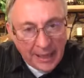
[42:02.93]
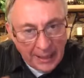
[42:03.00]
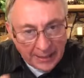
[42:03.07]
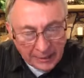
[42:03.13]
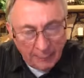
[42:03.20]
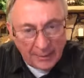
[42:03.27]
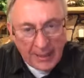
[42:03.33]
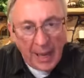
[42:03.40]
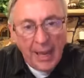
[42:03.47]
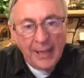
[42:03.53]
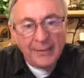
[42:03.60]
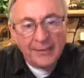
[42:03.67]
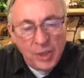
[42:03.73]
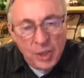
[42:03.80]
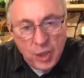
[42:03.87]
Listen to what he says.
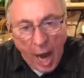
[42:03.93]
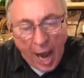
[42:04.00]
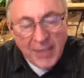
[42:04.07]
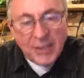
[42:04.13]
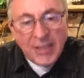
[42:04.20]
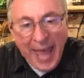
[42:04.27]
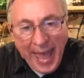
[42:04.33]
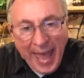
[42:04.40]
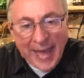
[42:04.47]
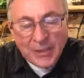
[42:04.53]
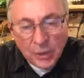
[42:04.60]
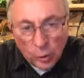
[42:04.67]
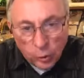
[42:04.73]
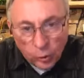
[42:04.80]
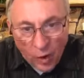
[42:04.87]
Just as
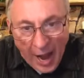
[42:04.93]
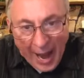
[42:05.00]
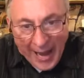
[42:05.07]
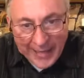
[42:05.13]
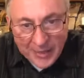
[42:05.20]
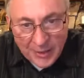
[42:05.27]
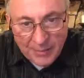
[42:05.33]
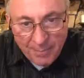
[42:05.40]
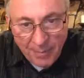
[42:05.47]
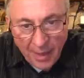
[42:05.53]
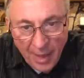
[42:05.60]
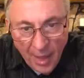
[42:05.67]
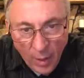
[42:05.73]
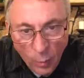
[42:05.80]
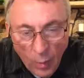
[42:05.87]
Christ
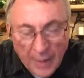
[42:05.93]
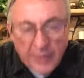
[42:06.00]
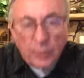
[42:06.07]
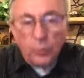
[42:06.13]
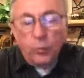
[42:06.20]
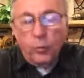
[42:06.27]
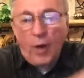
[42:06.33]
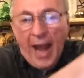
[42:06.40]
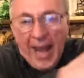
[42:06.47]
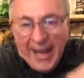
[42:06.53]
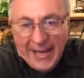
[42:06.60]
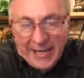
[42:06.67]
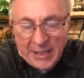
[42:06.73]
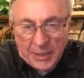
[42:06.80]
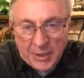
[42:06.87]
was
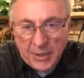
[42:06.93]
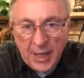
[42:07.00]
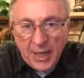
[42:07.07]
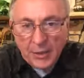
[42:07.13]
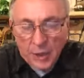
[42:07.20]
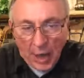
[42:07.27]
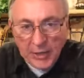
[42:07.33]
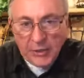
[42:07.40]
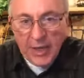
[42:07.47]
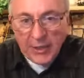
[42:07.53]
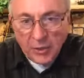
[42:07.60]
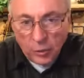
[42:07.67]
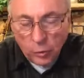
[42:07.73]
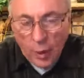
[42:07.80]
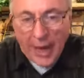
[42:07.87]
raised, just as
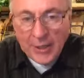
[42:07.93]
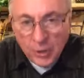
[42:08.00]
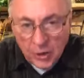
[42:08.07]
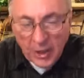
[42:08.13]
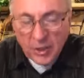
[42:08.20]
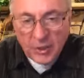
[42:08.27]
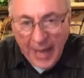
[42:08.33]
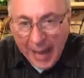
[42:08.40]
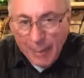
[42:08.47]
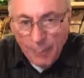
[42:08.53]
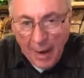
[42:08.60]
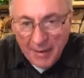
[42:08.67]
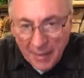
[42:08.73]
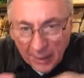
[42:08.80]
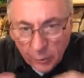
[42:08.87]
Christ, the same
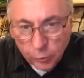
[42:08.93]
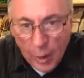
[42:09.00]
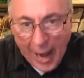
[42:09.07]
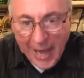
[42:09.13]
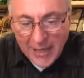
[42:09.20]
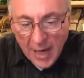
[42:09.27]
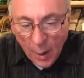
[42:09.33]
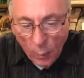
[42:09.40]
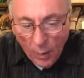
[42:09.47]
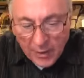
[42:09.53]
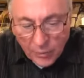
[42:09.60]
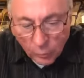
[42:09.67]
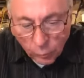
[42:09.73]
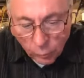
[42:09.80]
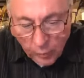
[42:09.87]
way that Christ was
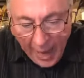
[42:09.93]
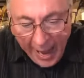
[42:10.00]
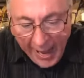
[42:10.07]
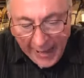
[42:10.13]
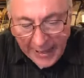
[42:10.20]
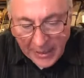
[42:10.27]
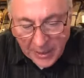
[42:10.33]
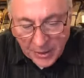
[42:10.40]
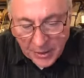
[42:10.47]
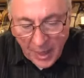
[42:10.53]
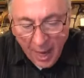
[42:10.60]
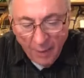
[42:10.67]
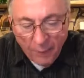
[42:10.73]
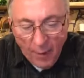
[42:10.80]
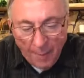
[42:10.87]
raised
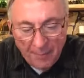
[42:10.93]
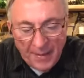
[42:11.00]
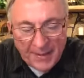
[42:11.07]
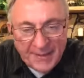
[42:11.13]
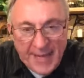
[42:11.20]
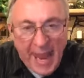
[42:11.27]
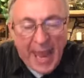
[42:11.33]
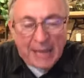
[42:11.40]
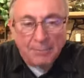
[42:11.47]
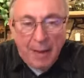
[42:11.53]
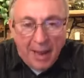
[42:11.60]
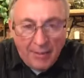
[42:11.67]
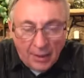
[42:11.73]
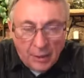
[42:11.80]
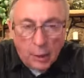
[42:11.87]
from the dead
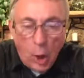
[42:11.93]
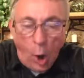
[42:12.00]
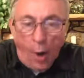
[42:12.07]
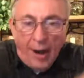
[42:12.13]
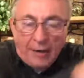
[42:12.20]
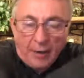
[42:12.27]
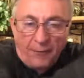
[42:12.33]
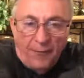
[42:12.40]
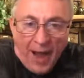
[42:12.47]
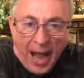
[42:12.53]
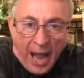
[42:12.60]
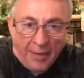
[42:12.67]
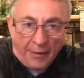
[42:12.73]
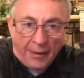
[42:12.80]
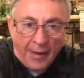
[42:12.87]
by the glory of the
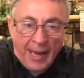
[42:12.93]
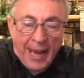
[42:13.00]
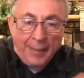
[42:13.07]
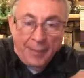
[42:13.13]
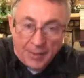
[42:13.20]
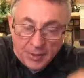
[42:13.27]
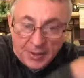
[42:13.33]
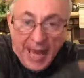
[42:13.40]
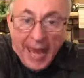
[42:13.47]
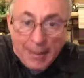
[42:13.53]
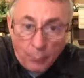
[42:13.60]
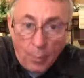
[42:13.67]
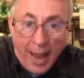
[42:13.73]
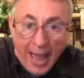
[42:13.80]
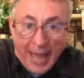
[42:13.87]
Father, in the
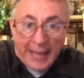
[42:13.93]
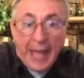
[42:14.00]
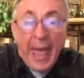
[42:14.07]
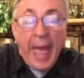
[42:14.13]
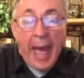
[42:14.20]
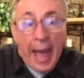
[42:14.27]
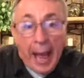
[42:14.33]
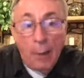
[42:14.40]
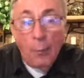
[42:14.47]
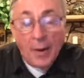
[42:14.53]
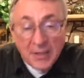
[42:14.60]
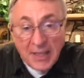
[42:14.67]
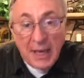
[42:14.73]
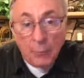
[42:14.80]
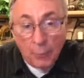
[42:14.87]
same way, how
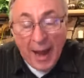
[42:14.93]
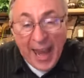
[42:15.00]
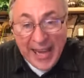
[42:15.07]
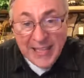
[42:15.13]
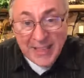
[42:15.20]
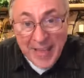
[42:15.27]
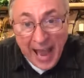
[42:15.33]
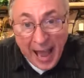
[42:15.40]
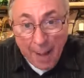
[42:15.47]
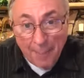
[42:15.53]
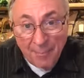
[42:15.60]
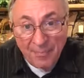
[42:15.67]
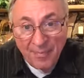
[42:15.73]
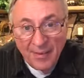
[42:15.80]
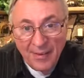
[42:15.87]
was he raised up?